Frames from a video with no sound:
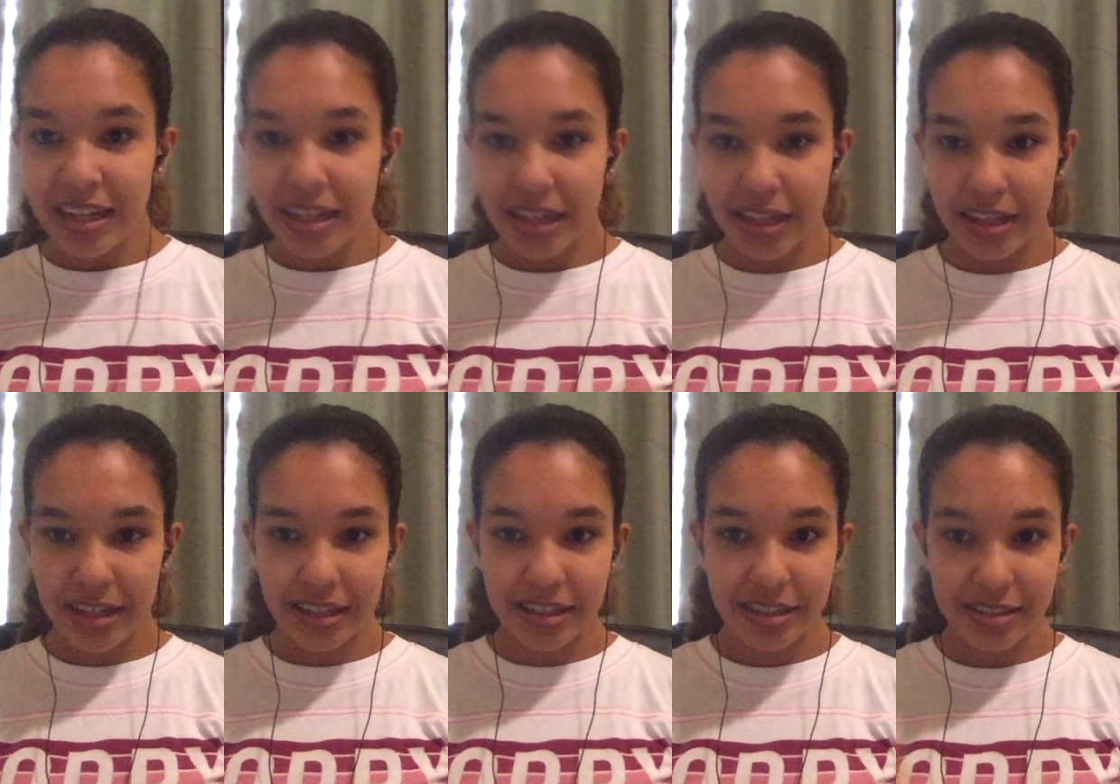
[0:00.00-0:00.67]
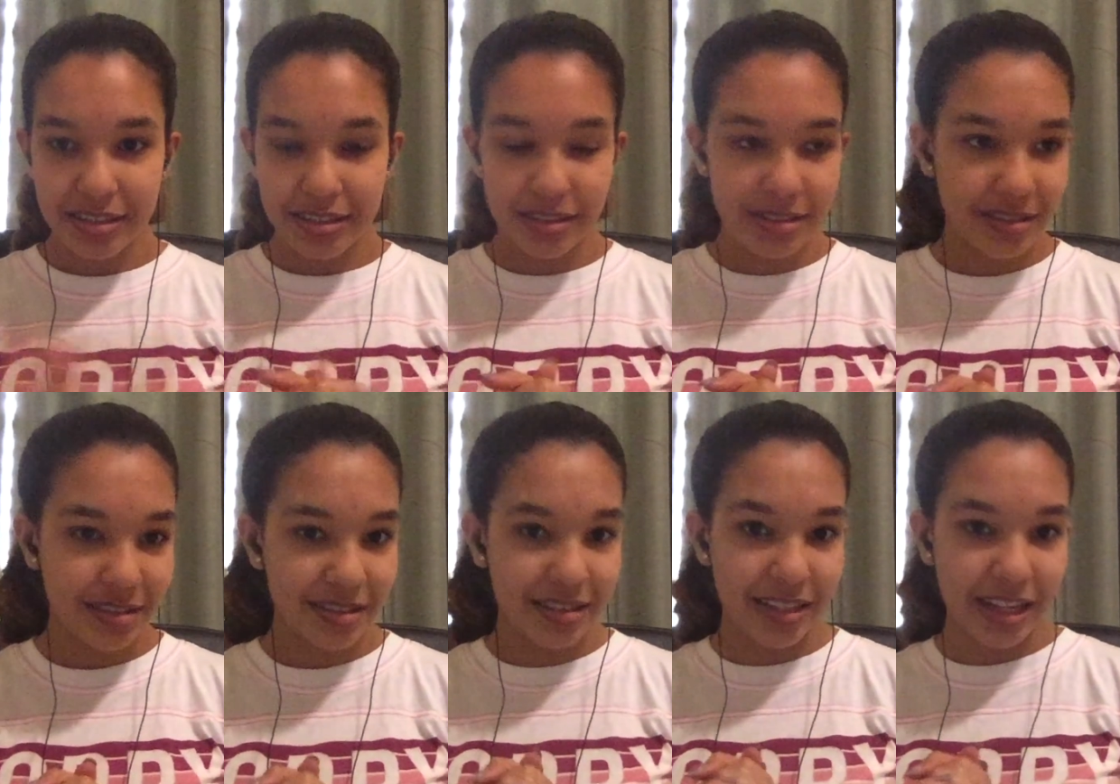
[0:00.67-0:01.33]

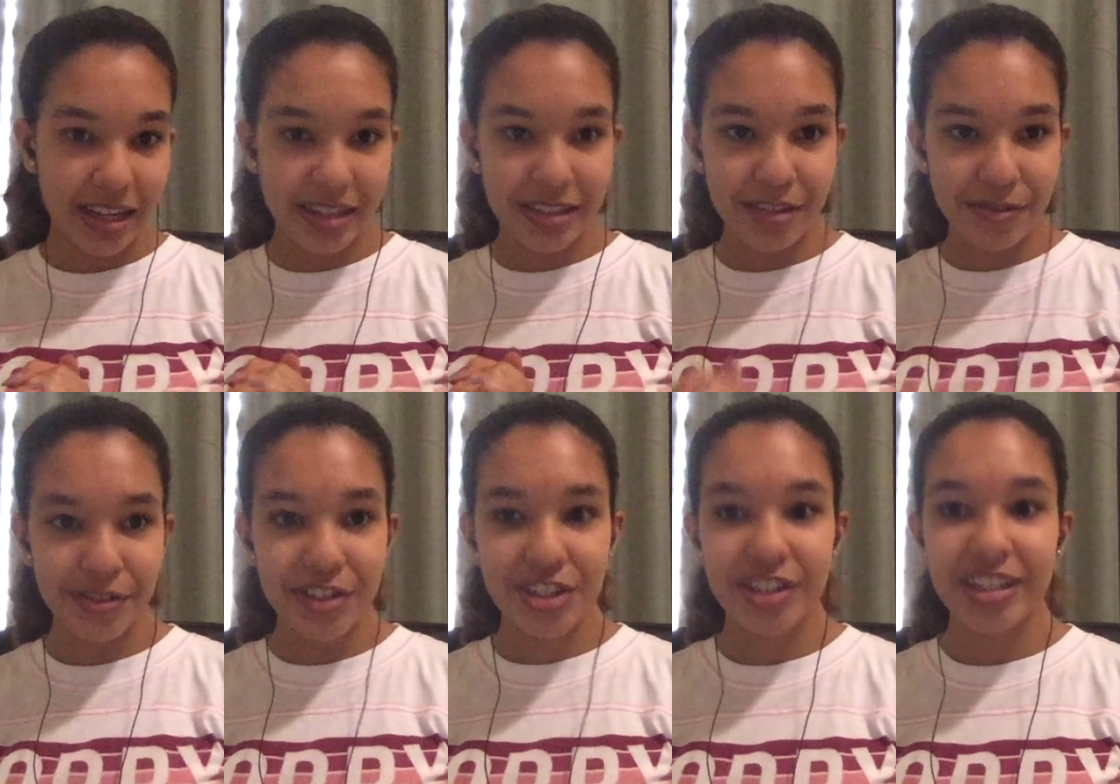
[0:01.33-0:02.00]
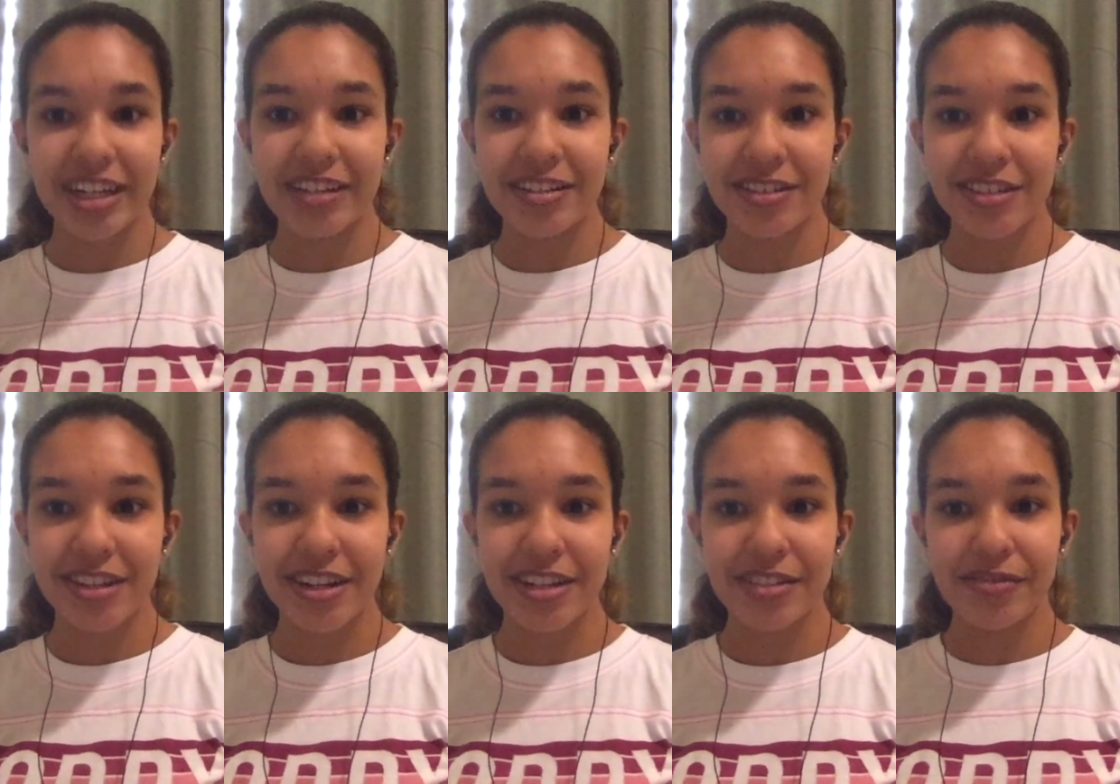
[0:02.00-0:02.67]
And that officially ends
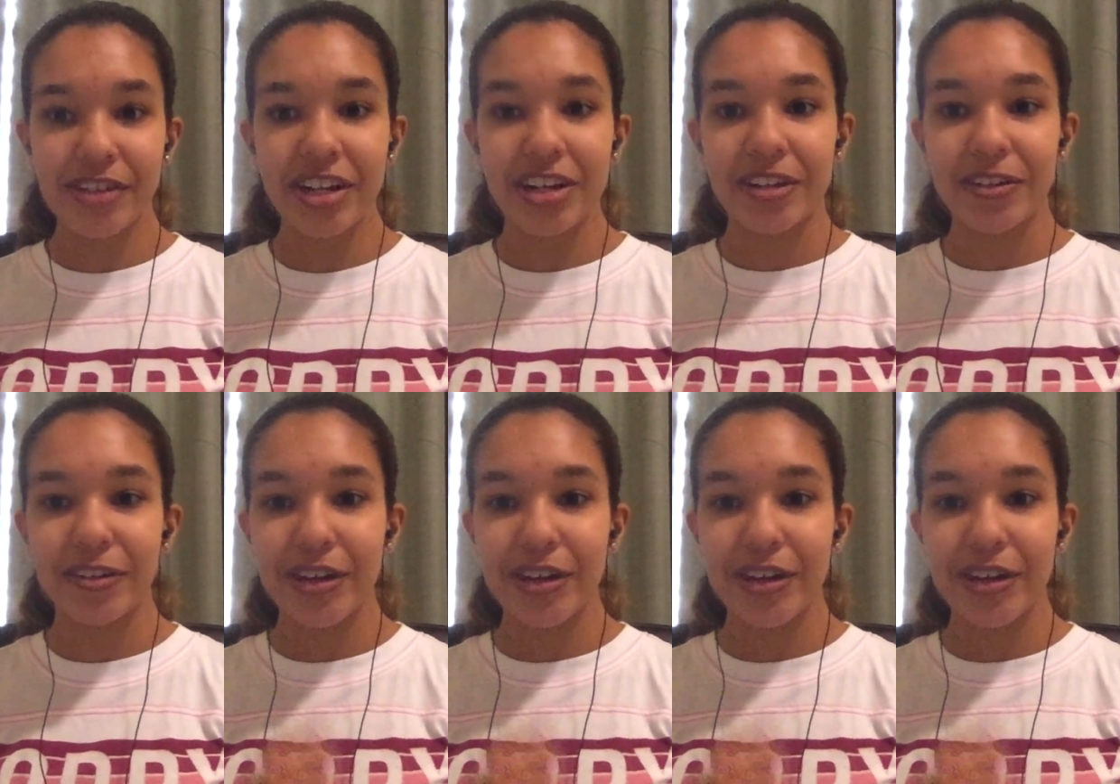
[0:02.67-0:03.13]
today's video.